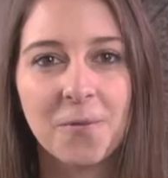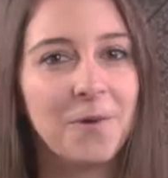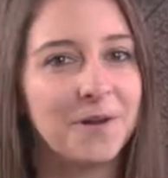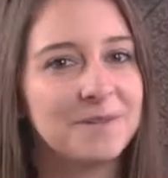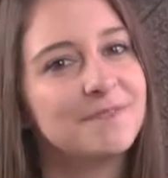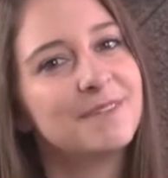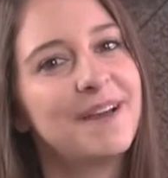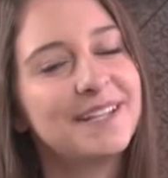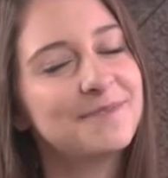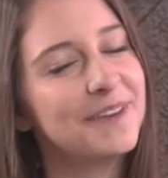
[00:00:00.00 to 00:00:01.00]
Welcome to
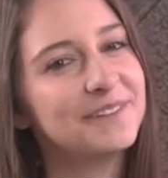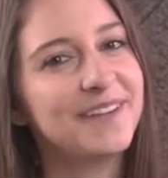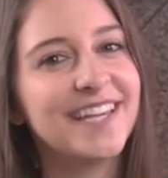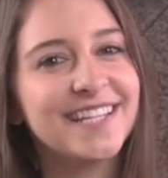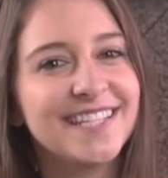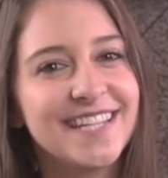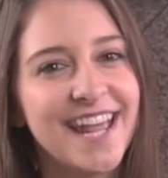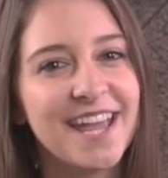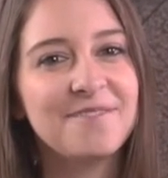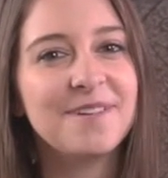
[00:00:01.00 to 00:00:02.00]
Botswana Week.
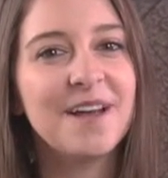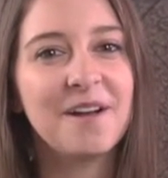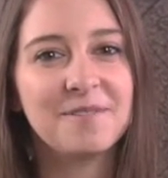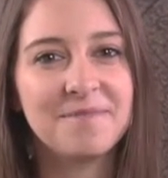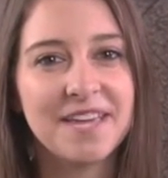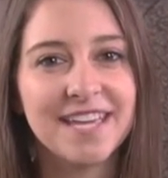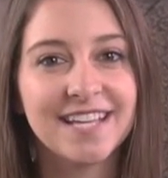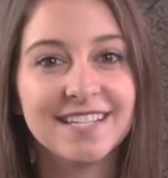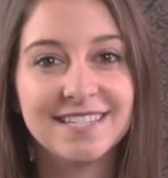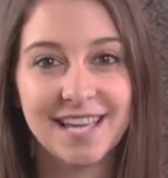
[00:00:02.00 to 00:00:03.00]
Today we are
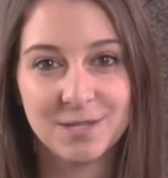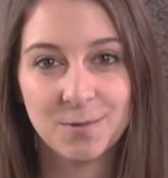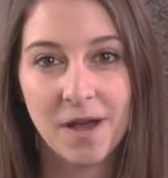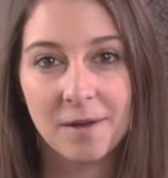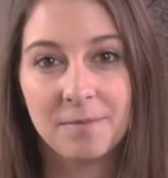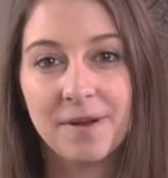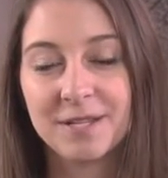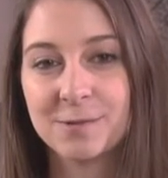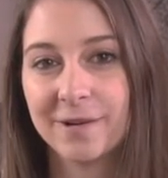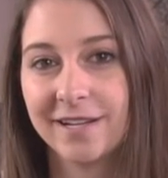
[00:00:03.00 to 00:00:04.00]
making Seswaa.
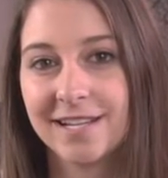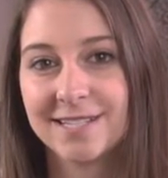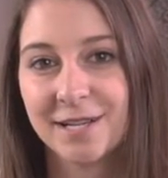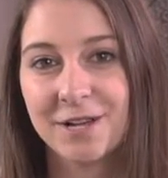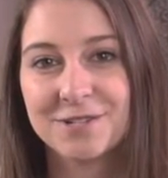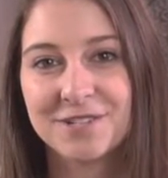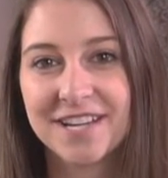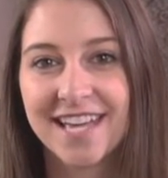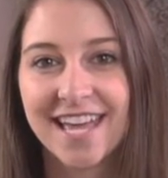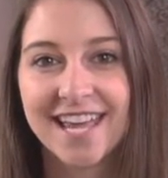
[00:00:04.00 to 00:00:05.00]
Botswana is a
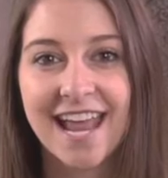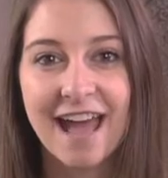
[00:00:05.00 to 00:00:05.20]
country in